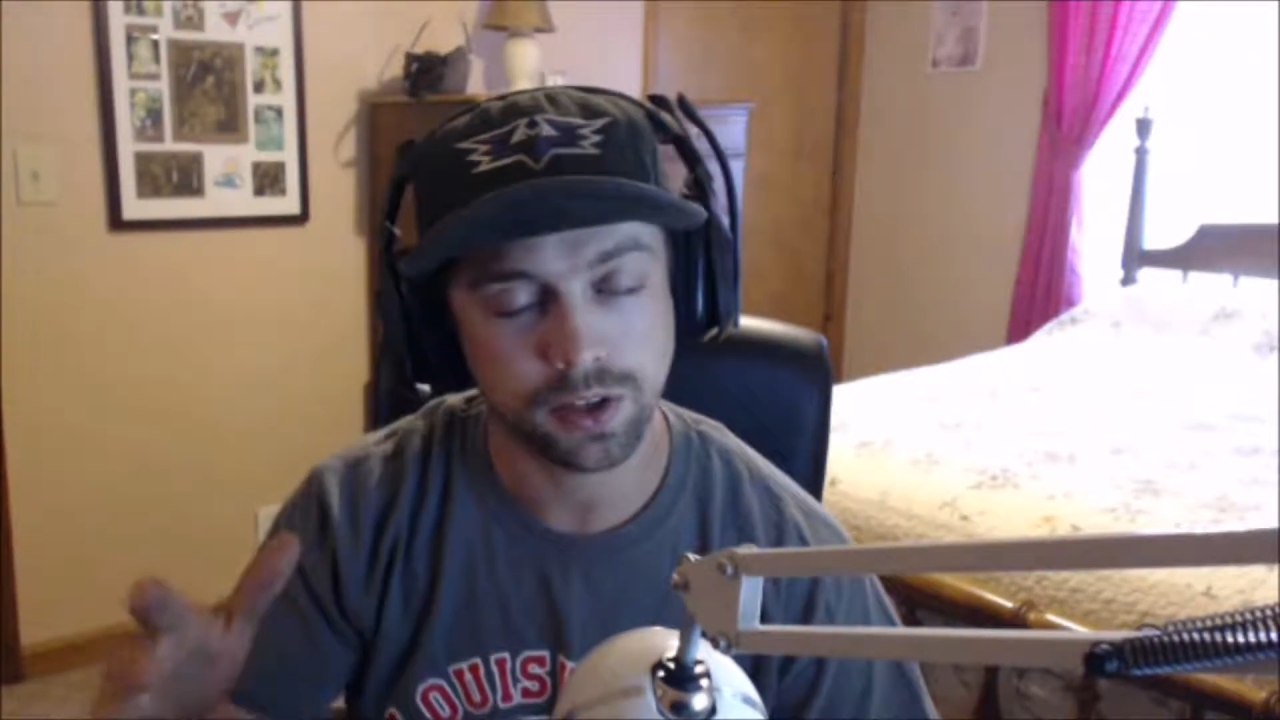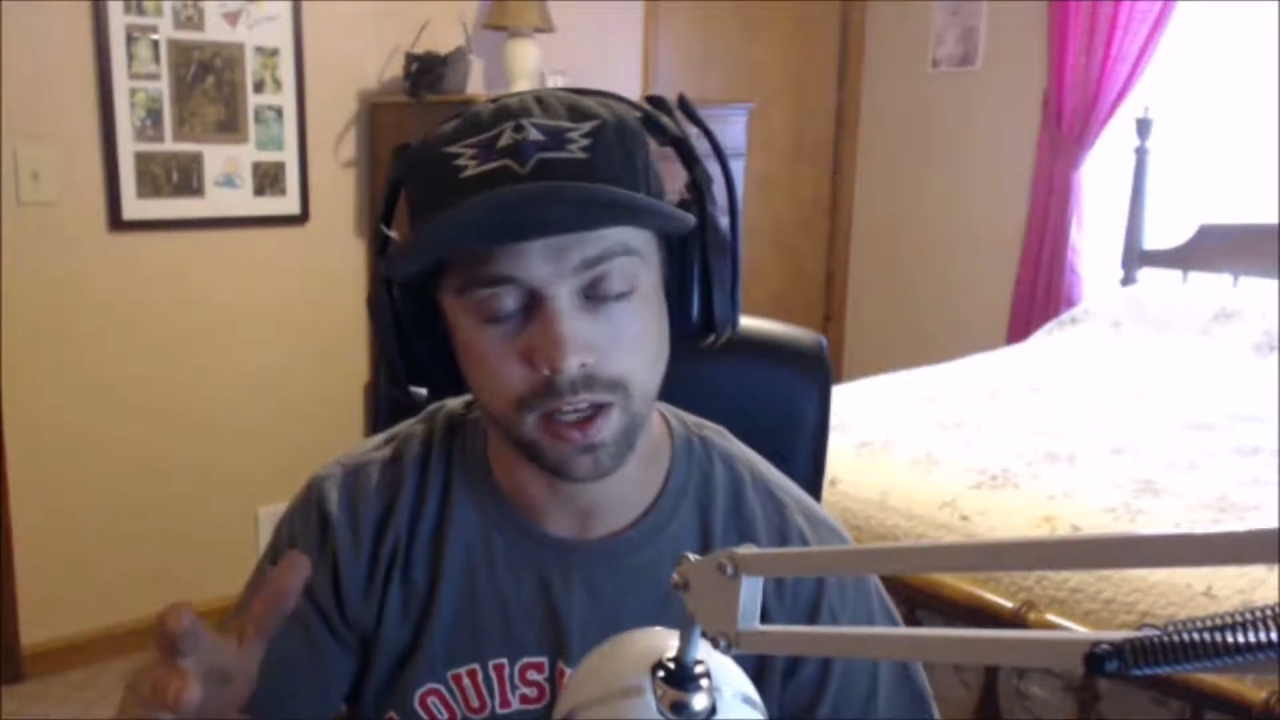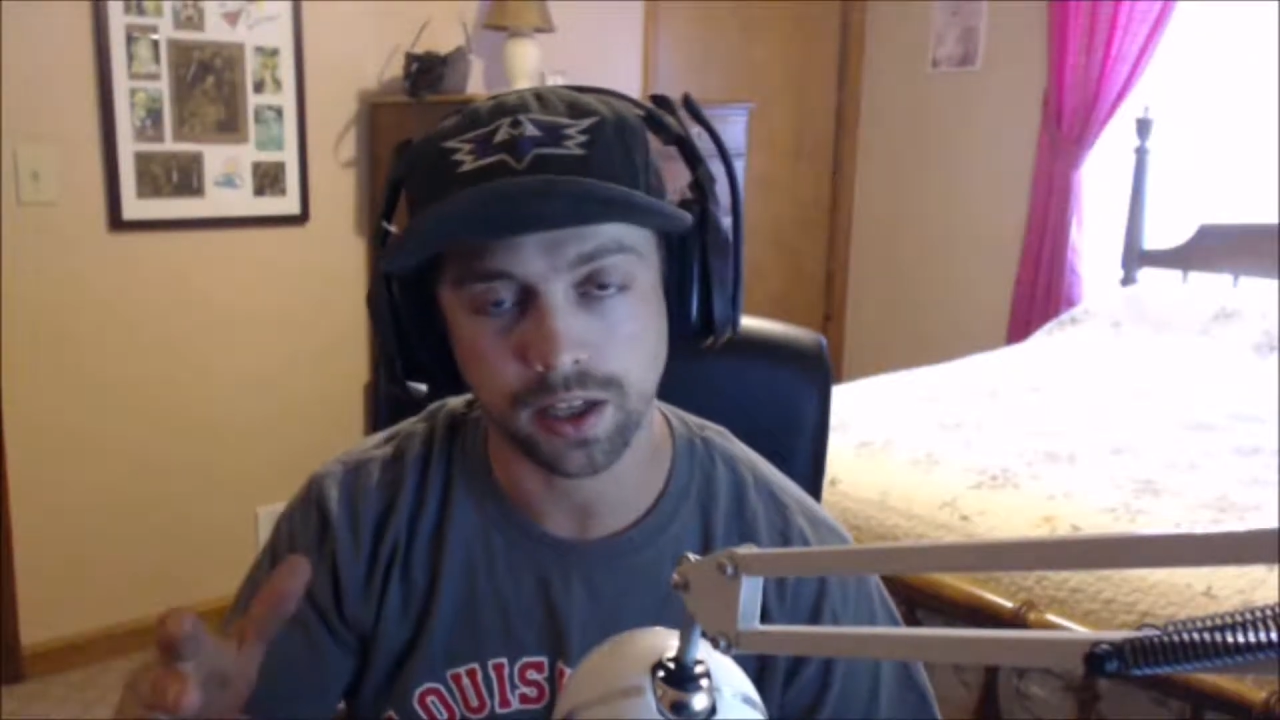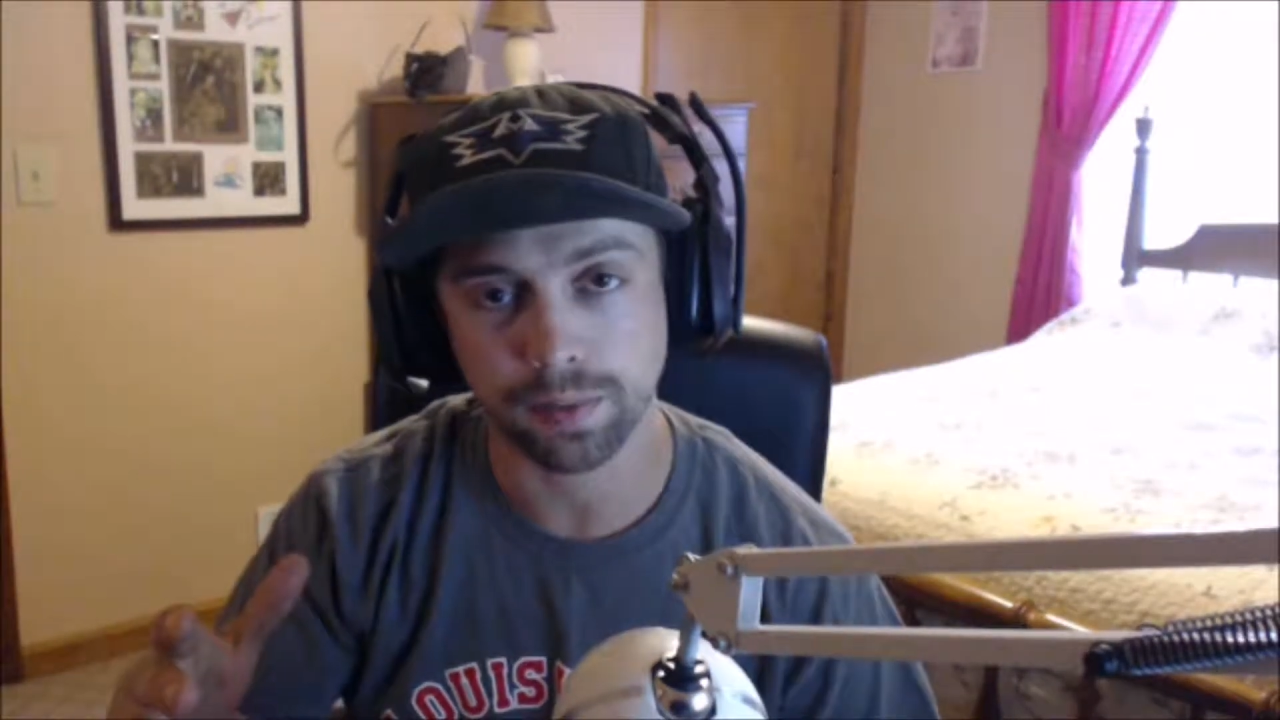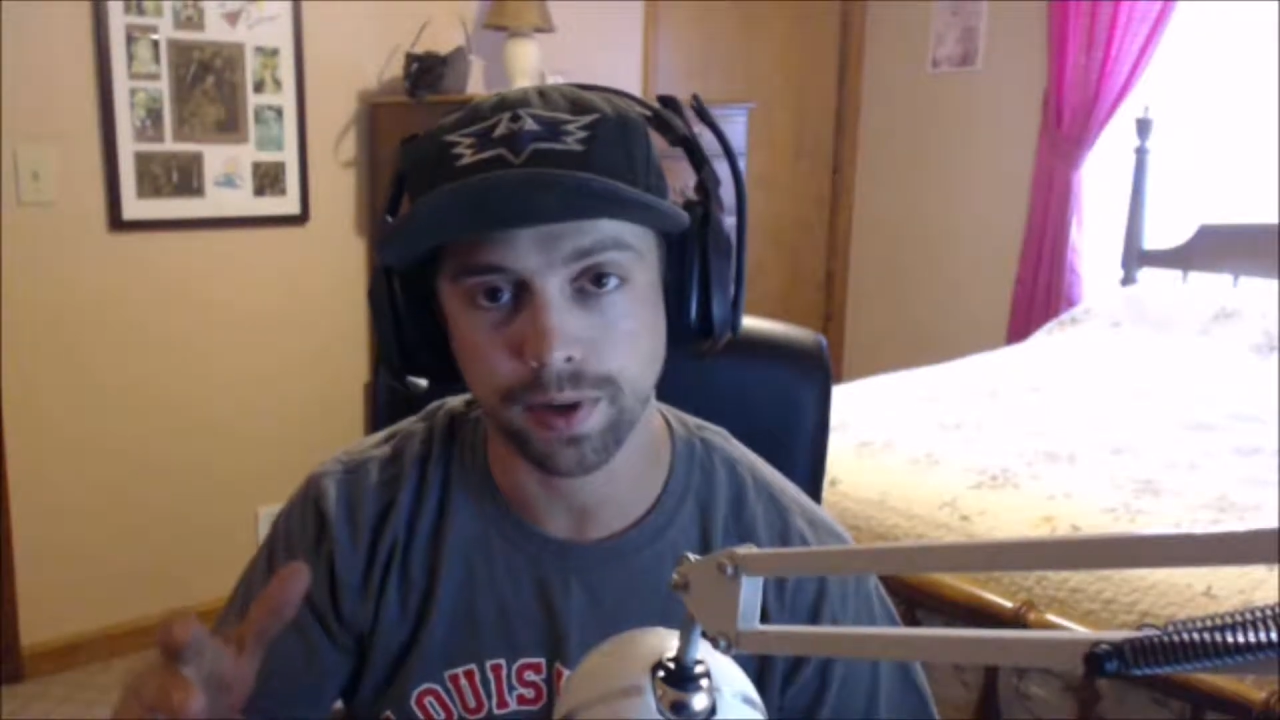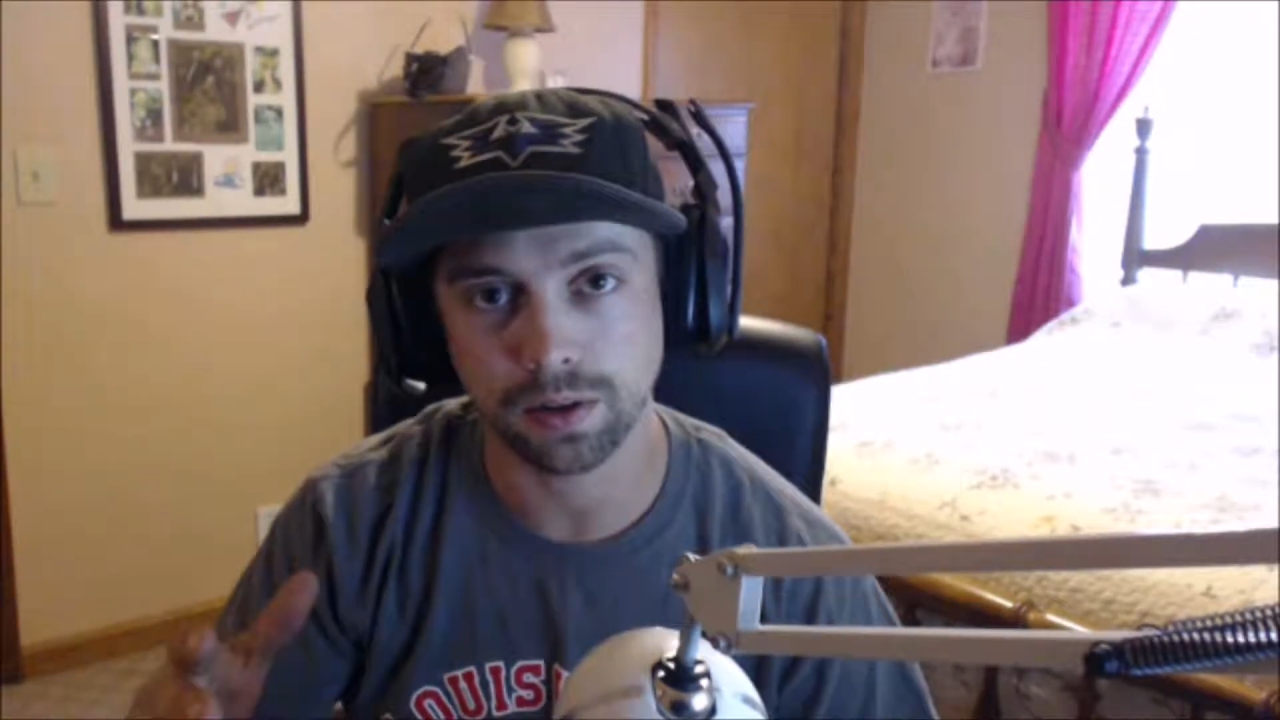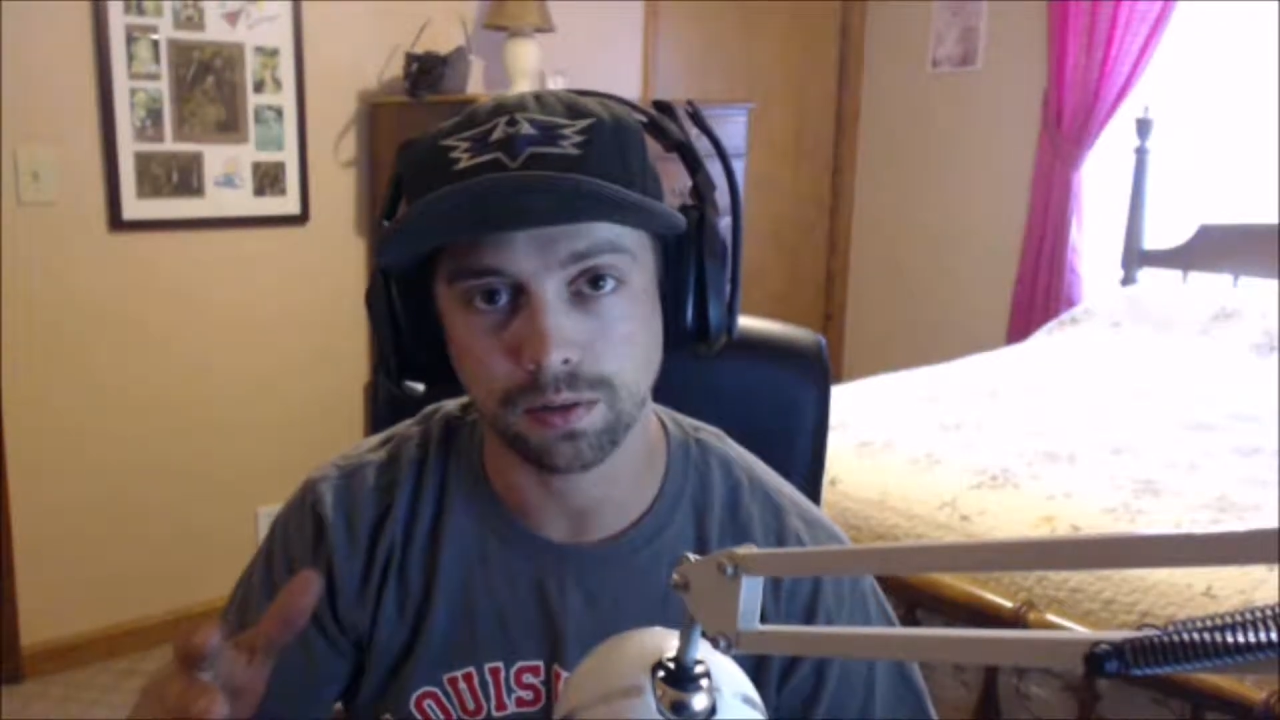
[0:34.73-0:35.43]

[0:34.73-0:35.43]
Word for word: can't compare